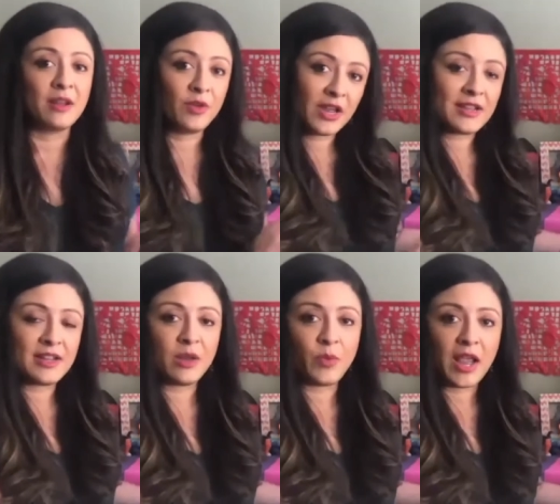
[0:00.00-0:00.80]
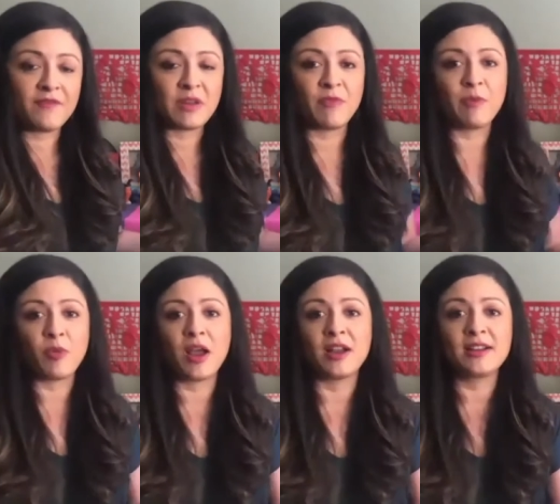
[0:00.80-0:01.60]
And you can see we have some of the
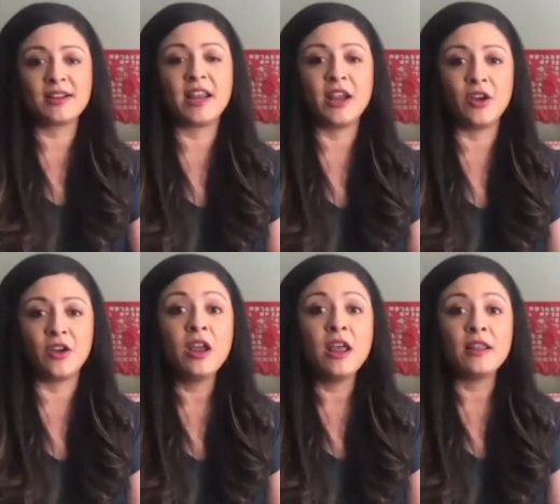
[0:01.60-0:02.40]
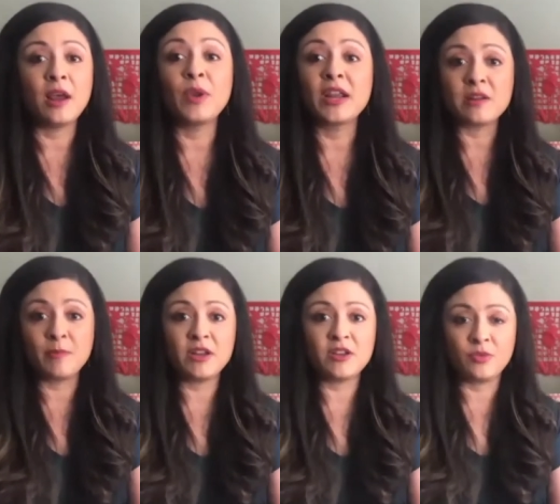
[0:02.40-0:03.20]
products here that we can
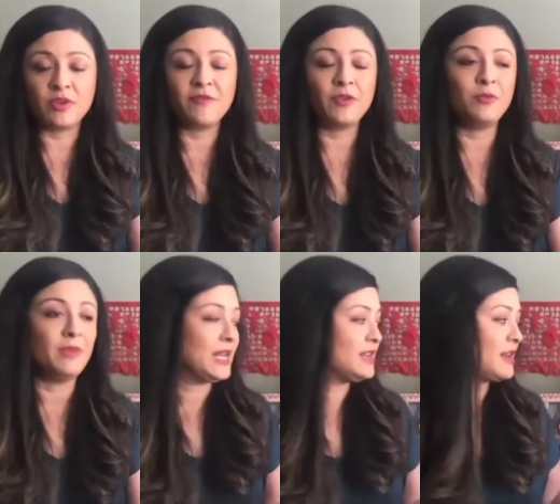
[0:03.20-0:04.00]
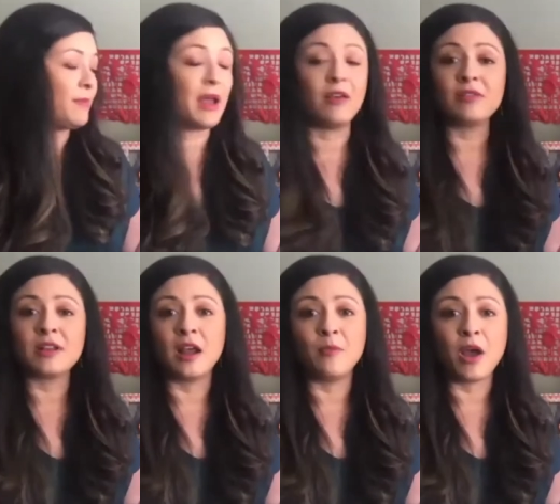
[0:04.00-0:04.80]
speak to in a few minutes about um,